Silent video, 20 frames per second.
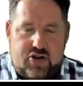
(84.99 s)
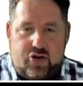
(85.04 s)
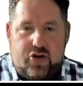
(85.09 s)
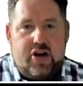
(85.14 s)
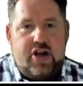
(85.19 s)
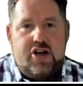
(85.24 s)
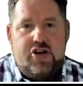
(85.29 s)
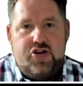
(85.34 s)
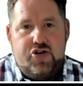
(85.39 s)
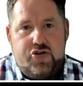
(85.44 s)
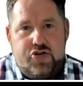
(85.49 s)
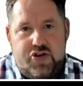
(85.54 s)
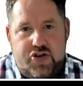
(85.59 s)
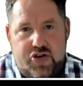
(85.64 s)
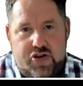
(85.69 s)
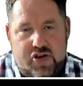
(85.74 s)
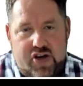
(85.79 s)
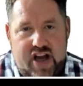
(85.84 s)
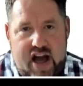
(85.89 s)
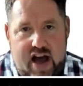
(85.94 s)
or you're new
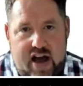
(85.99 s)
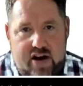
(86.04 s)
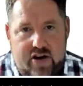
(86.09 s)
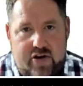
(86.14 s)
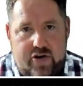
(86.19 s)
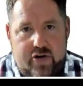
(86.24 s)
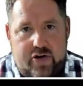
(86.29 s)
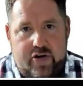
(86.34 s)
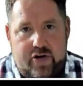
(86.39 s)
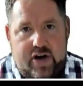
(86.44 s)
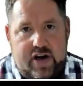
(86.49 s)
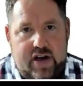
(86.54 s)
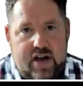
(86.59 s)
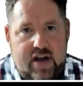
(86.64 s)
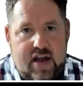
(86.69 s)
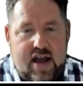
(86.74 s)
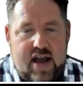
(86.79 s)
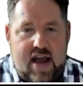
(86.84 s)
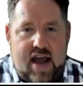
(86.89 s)
to a category